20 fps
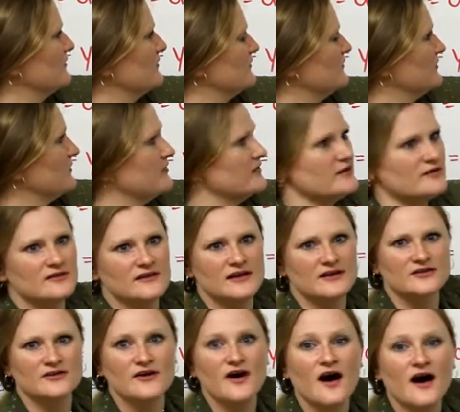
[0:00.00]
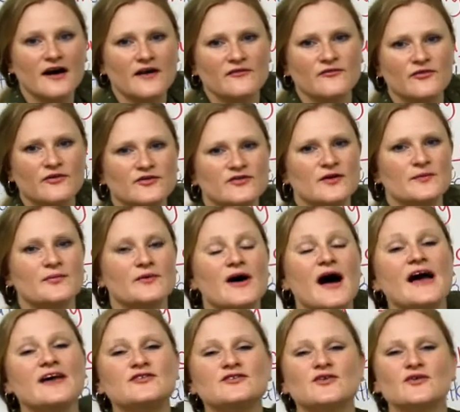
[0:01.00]
with this letter I, for example,
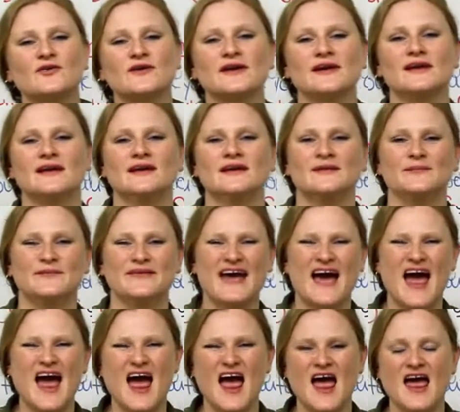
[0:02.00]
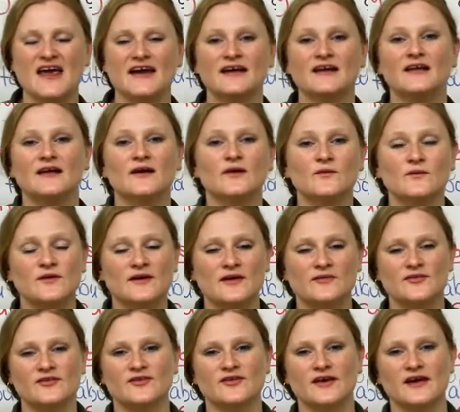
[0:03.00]
ice cream, yay! We
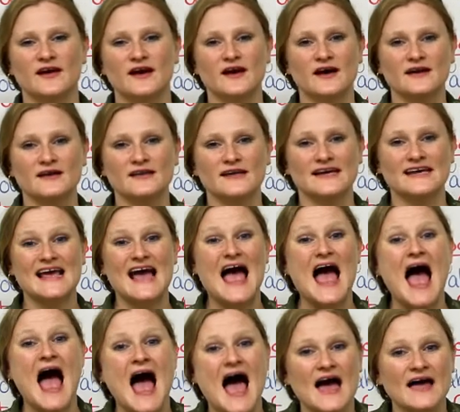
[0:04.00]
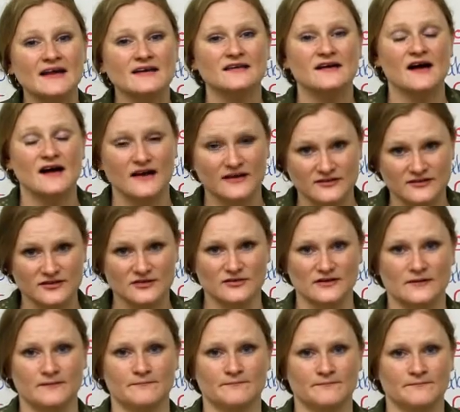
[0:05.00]
have to say, I'd like an ice
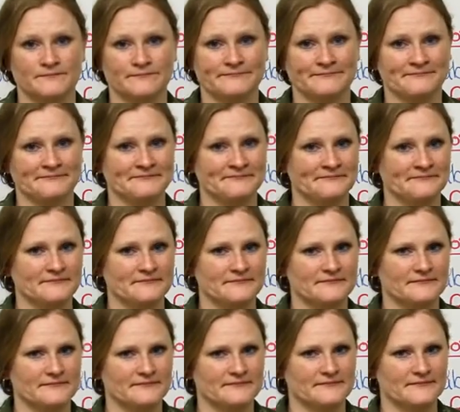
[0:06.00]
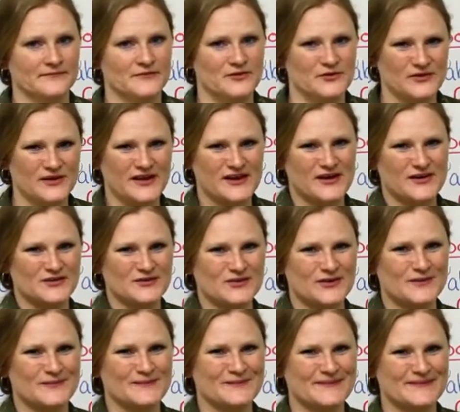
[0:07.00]
cream. Do you like ice
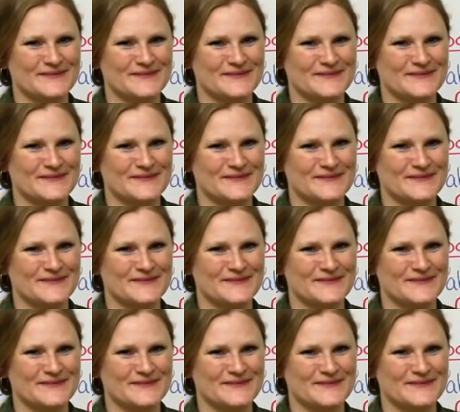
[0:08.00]
cream?